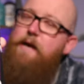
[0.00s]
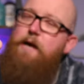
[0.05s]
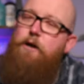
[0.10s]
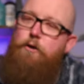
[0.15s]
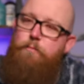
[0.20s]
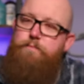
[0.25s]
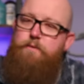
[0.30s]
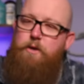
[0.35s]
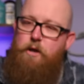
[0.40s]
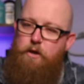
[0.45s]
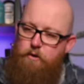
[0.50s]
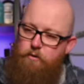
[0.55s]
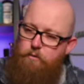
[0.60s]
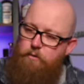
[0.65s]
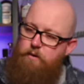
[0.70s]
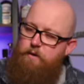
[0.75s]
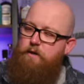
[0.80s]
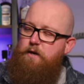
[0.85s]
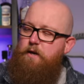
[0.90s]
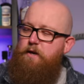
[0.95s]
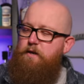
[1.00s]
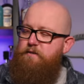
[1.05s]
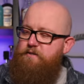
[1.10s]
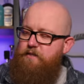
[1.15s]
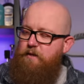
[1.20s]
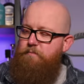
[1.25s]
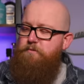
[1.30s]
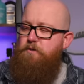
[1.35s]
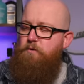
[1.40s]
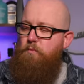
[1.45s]
help you and
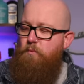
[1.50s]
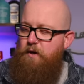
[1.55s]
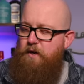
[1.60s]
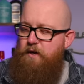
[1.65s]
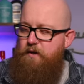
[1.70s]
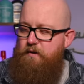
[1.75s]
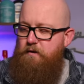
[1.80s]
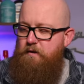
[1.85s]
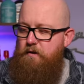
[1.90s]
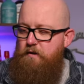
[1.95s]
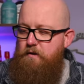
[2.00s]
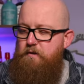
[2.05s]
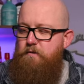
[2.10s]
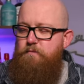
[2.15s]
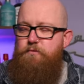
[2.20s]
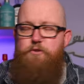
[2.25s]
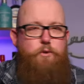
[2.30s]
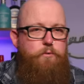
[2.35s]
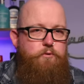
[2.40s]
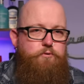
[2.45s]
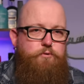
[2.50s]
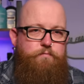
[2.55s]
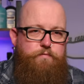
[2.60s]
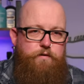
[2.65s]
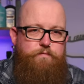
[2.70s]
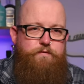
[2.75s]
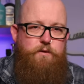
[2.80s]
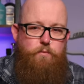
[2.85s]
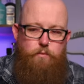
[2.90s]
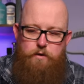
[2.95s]
attempt to win
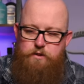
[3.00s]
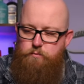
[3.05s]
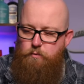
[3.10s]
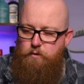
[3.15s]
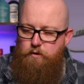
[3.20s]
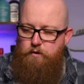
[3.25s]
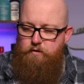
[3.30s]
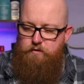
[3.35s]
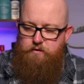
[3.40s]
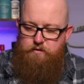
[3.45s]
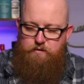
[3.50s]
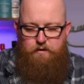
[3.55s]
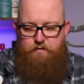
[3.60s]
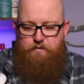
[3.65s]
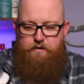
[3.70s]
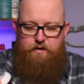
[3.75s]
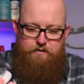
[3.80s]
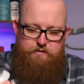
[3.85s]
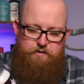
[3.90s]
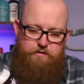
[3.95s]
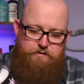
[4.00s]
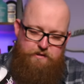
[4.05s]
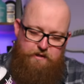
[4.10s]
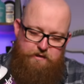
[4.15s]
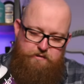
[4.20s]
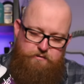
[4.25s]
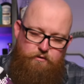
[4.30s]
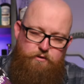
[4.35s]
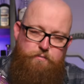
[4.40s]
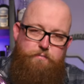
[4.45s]
250 quid's worth, and then as it
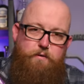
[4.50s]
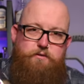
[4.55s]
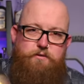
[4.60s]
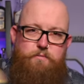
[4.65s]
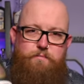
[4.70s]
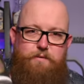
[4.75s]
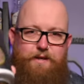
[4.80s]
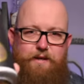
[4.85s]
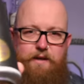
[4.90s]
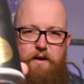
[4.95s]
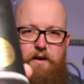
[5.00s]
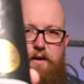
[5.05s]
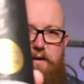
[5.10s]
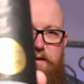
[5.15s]
says on the bottom there,